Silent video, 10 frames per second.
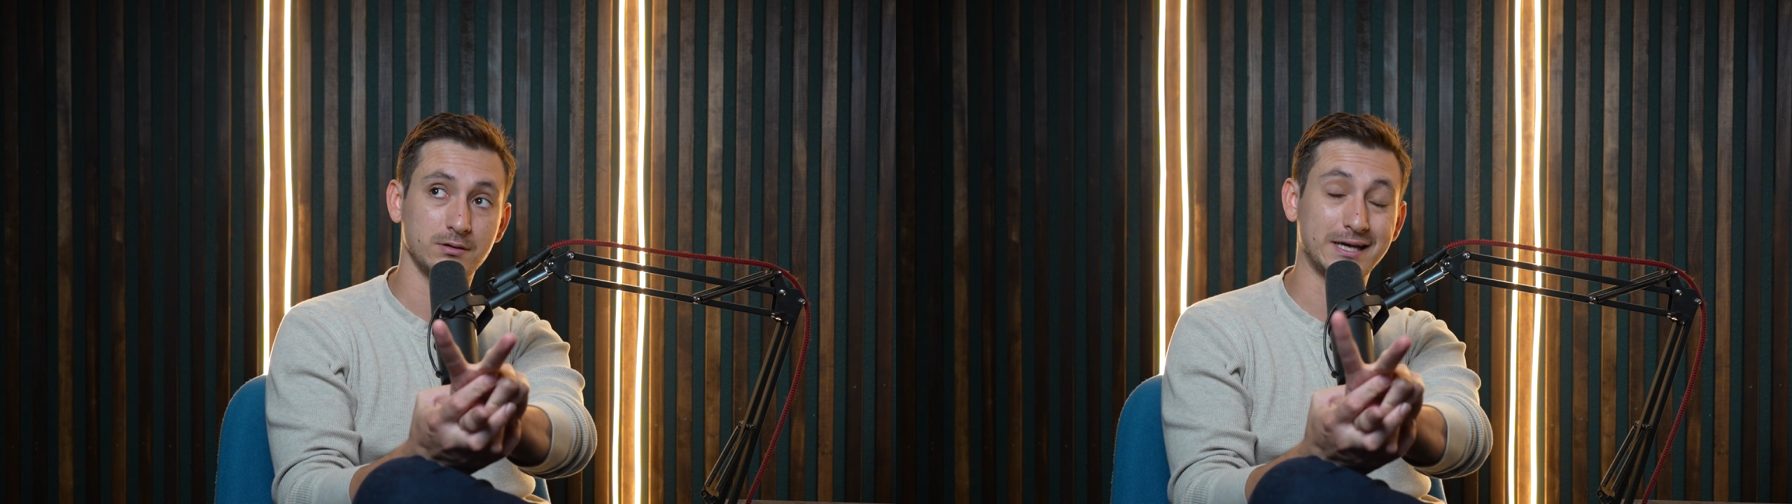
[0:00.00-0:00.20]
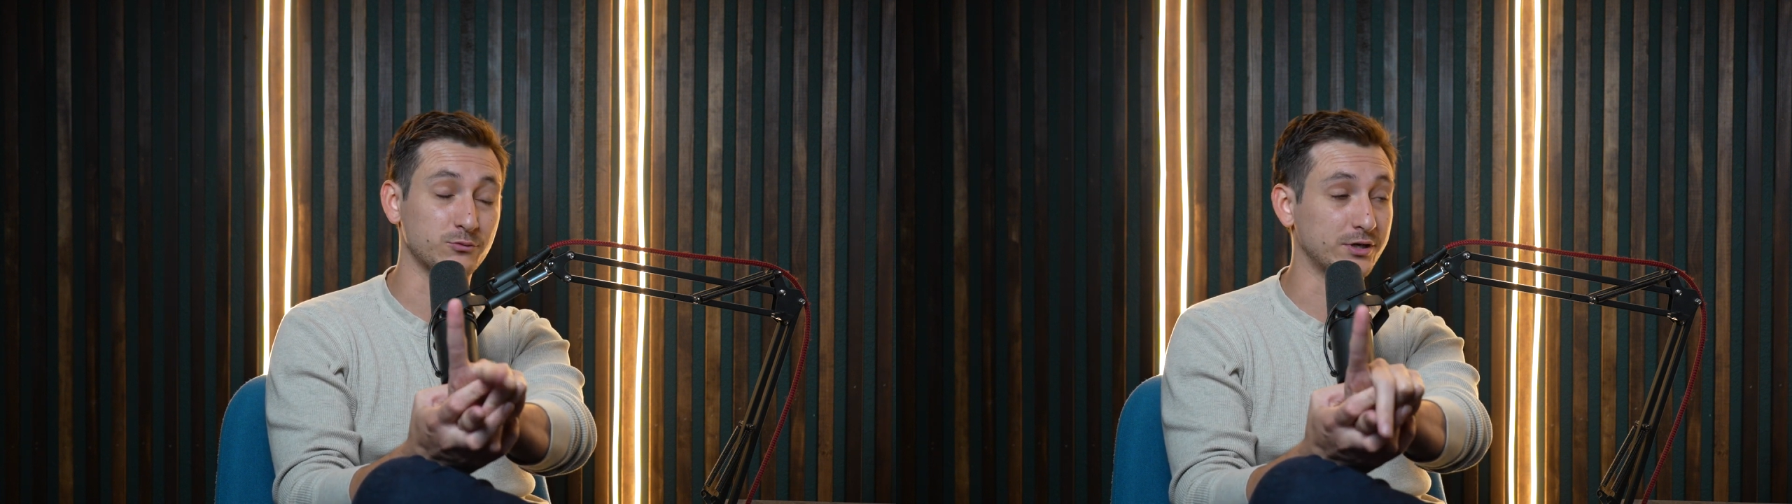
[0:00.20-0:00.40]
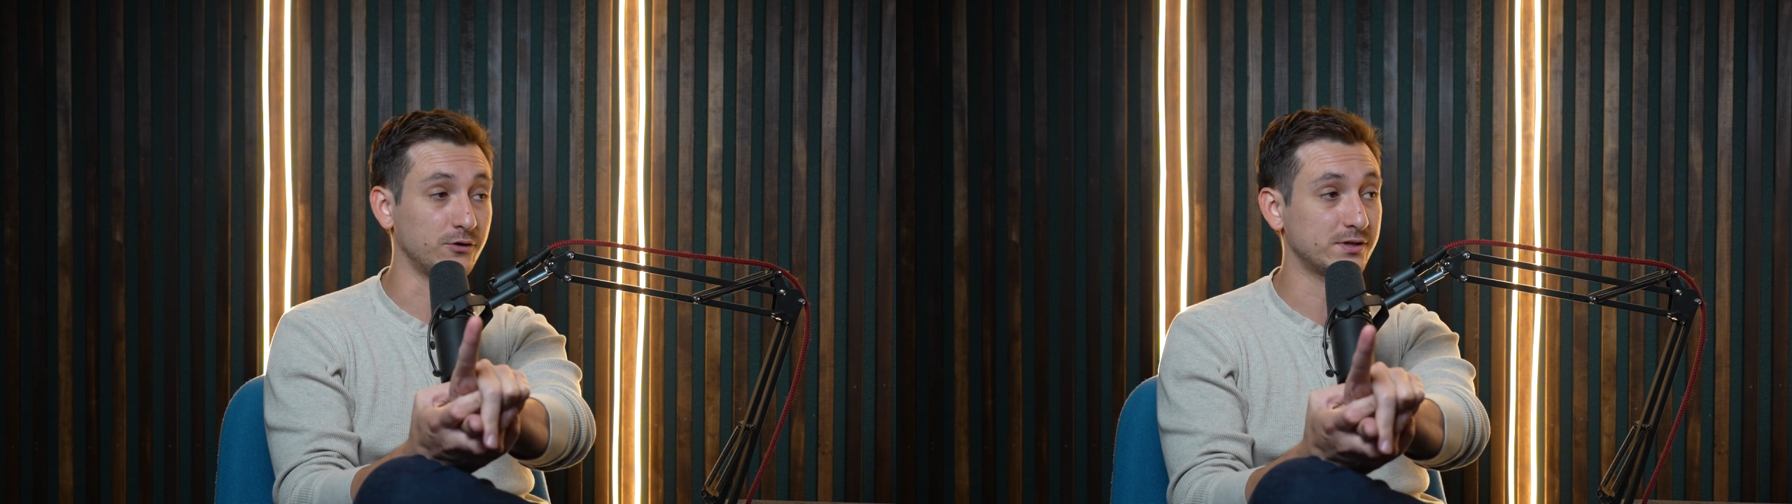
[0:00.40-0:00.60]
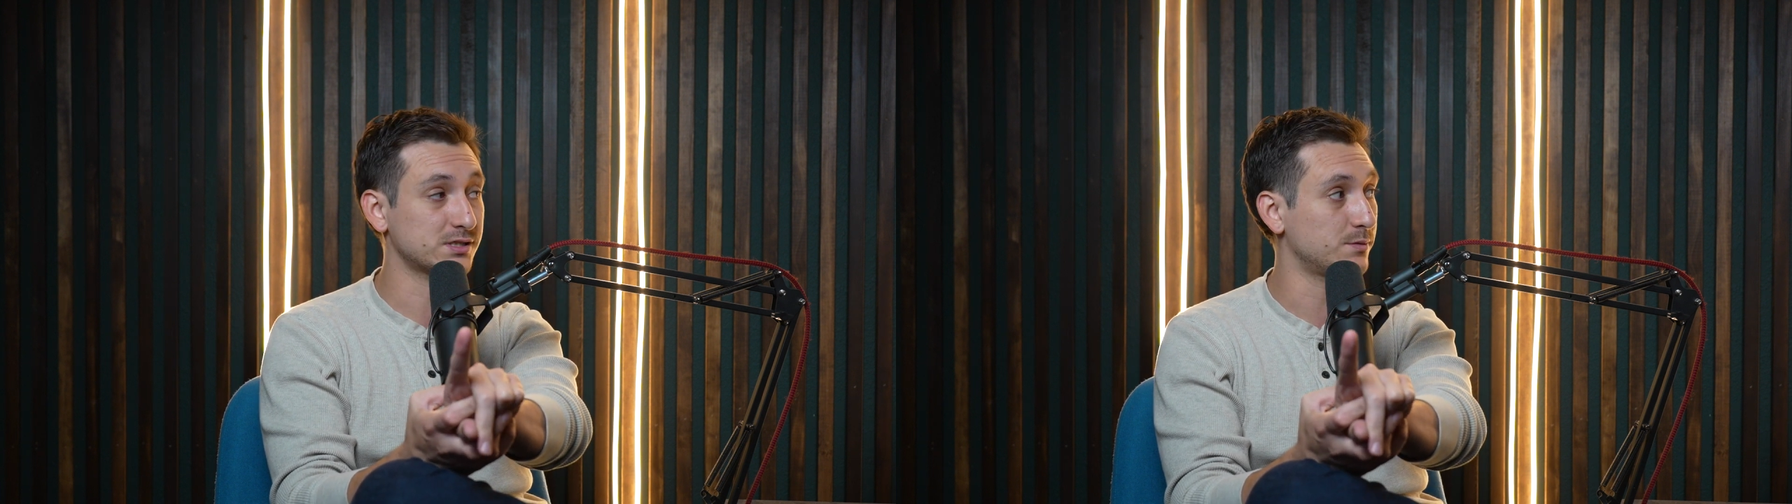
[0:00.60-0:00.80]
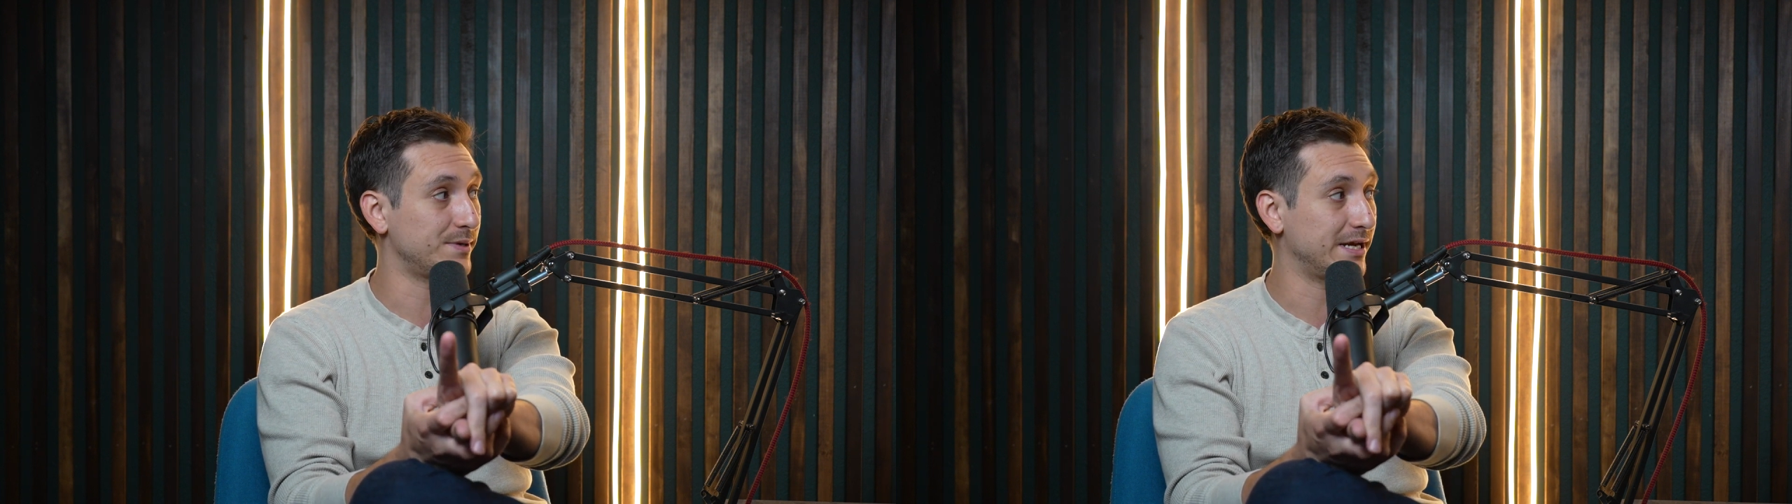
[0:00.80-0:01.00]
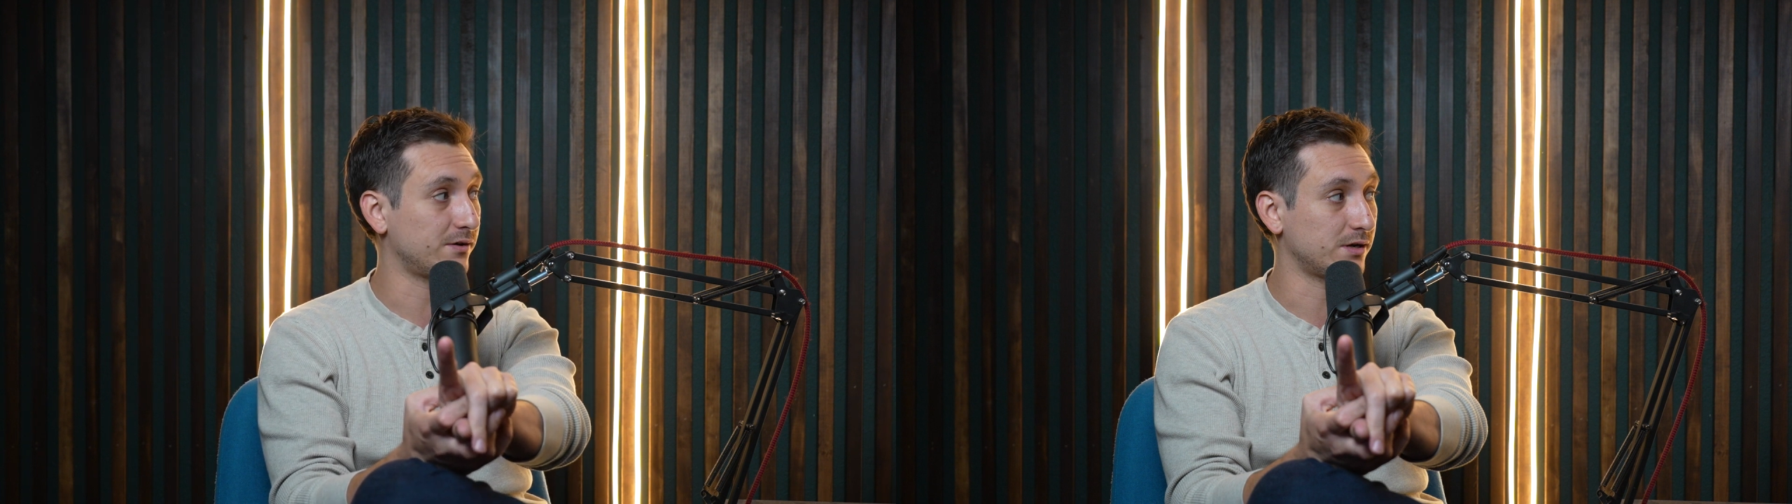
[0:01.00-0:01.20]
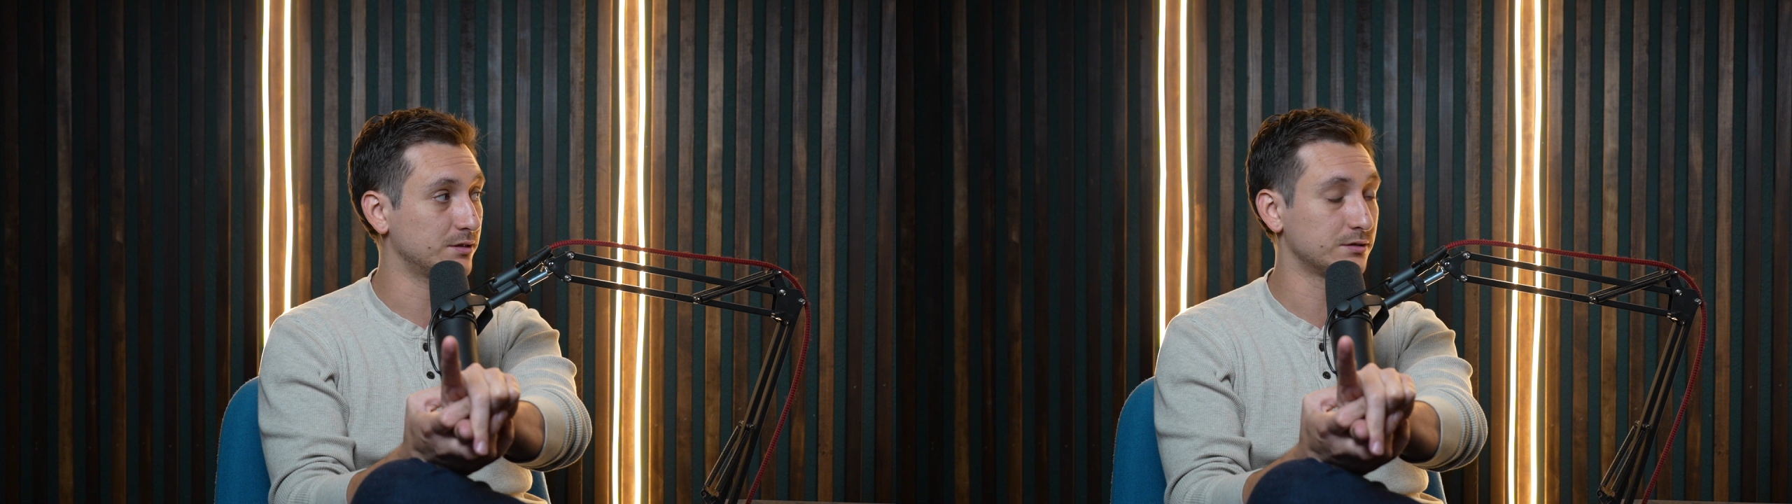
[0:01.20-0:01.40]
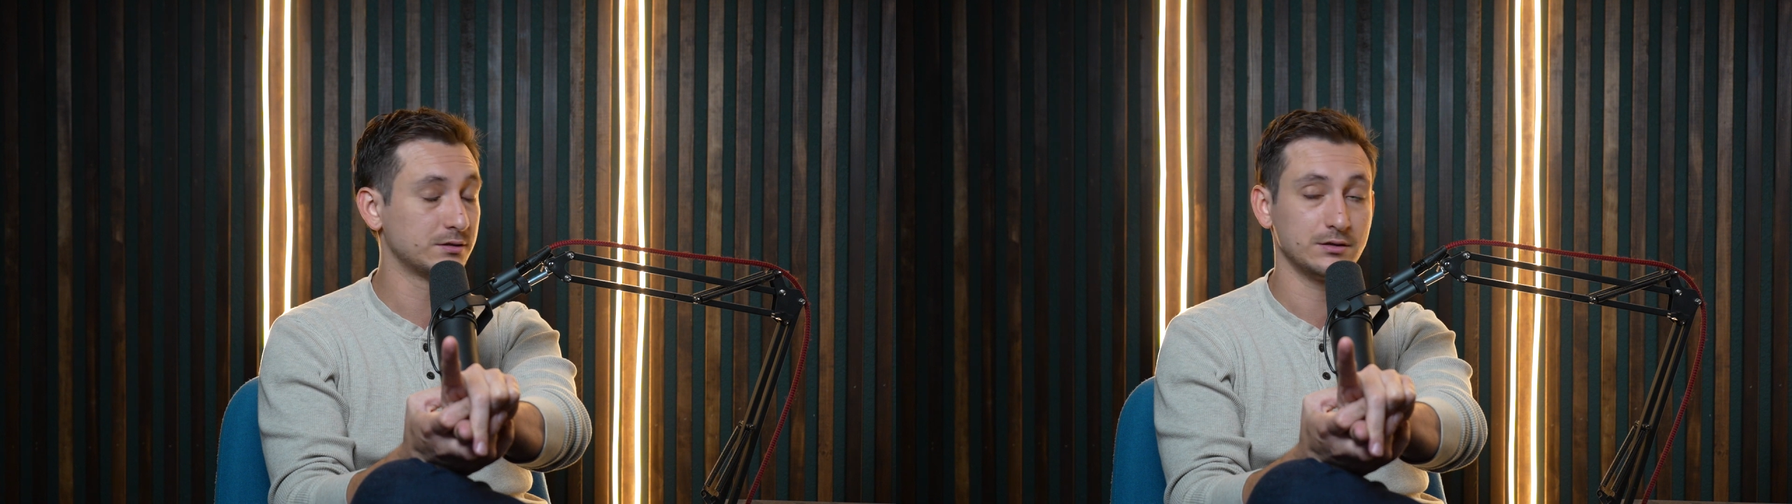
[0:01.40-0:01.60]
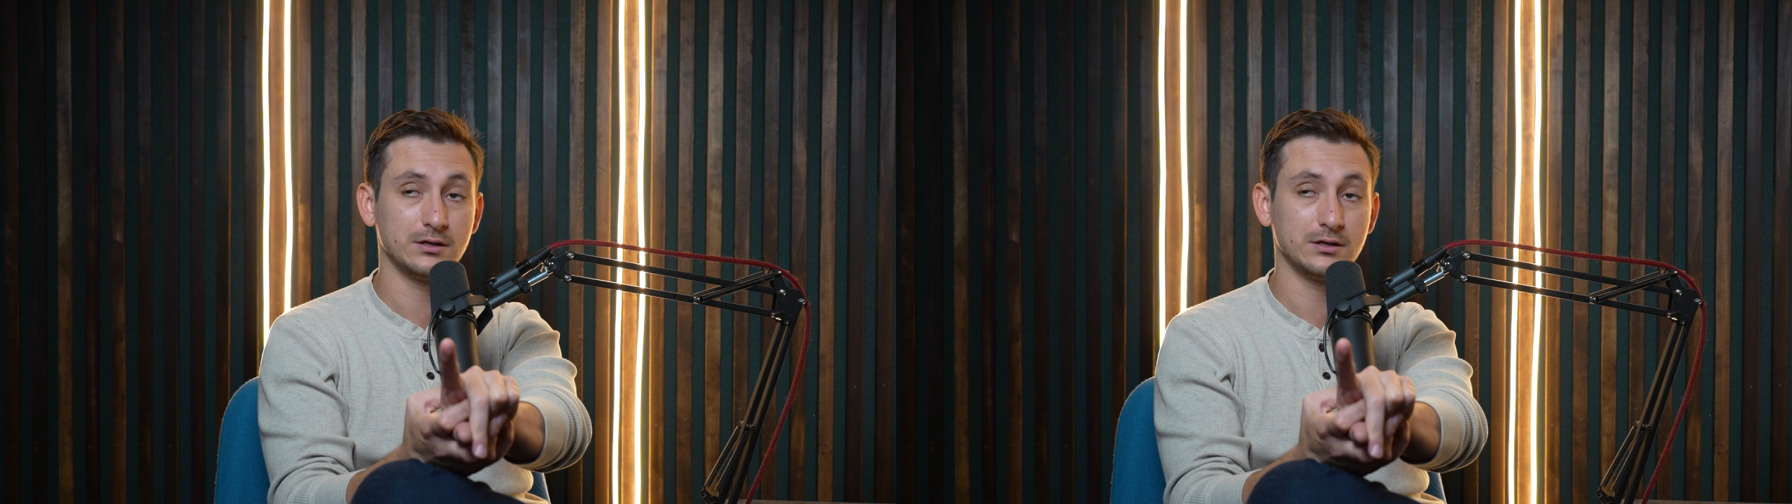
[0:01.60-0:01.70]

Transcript: and Rio Vista Bay Area?